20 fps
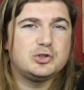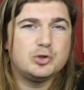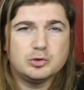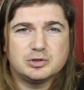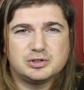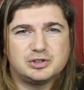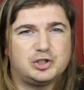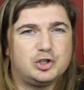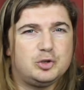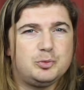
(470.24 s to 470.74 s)
your
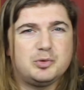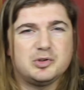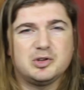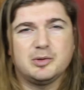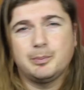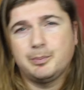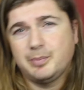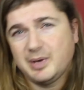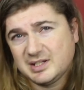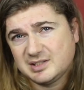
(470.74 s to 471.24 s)
scoop of the
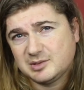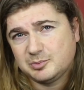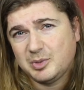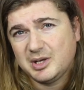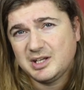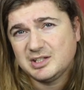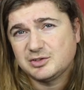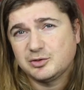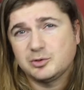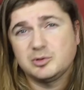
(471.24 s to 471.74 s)
best
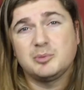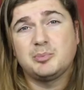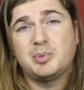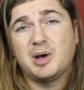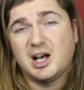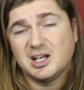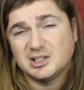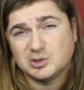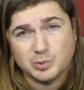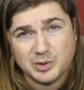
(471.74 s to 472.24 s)
bits from the
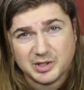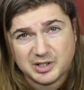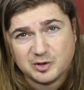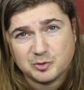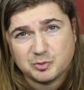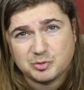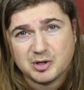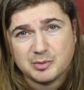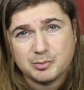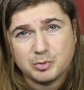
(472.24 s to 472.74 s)
past week
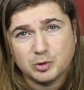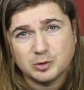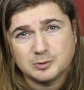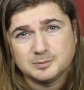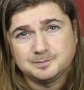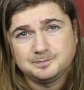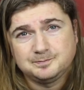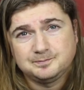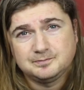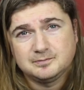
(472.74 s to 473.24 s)
of Britball.
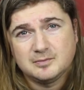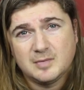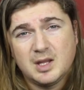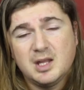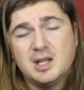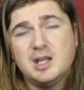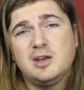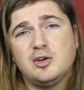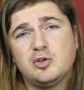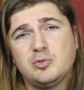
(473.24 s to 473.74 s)

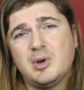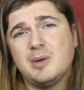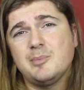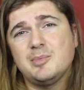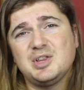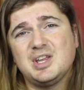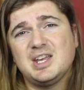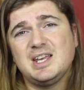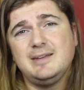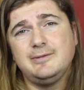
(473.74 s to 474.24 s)
Remember
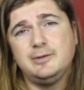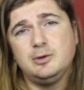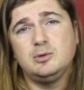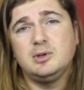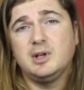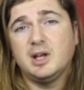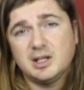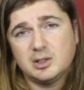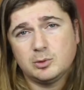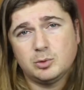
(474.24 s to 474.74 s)
that if you
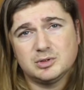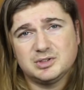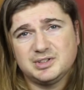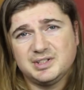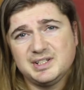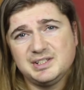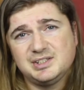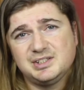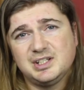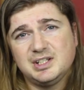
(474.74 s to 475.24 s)
like what
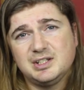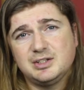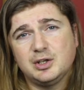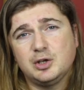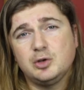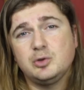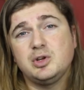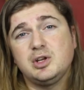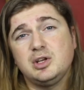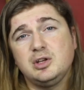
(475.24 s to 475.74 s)
DC
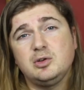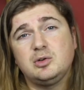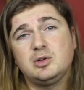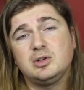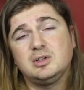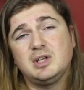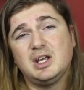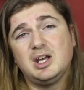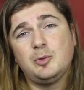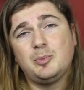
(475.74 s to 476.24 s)
do, that you
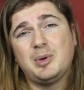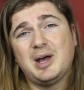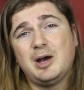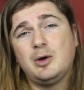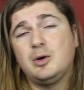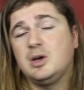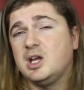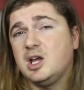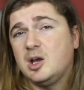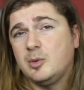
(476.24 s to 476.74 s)
can help
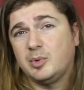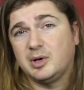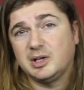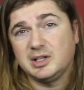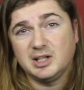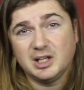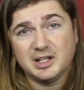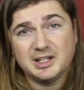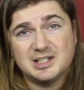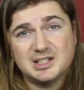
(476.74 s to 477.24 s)
out by
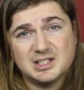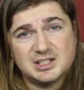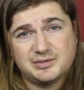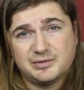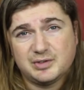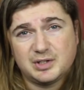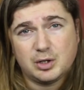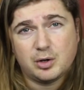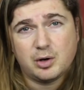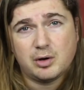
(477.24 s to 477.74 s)
liking this
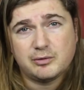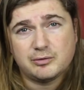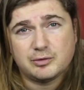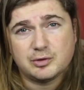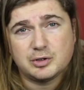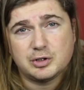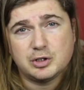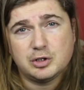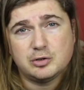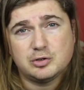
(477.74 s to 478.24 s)
video over
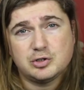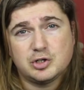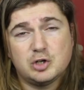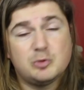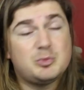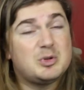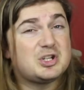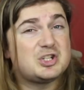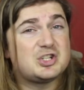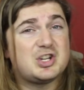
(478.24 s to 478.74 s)
on YouTube,
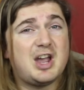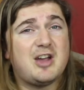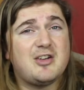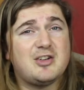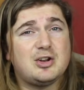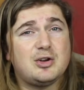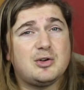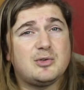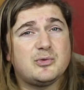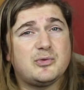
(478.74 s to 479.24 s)
sharing
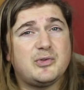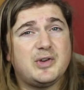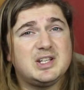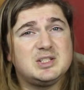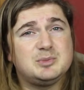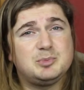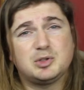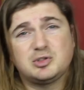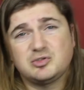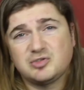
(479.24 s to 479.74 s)
it on
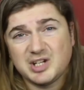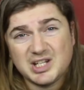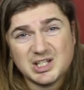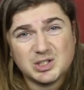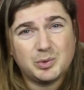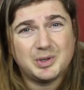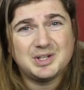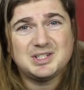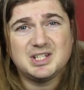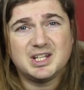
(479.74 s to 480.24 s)
Facebook,
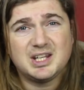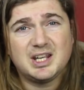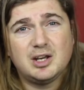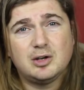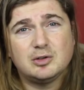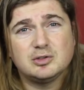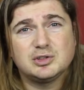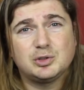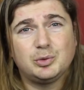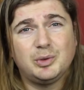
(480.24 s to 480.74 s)
retweeting it
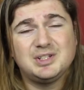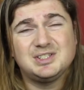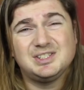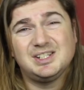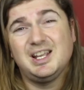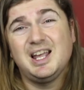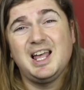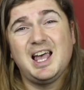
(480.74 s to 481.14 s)
on Twitter,